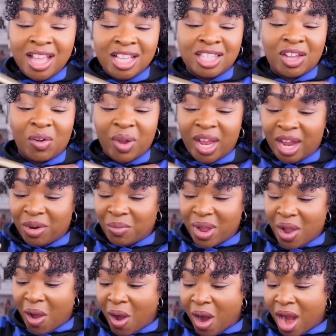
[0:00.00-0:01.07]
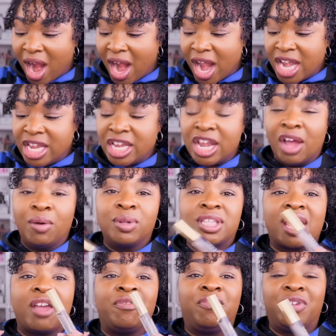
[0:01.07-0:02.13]
So here we are. Note
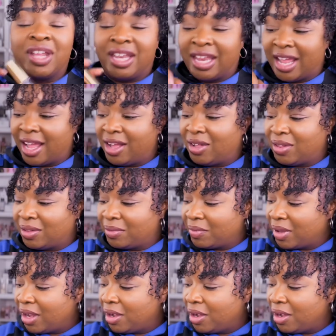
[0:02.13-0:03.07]
of vanilla.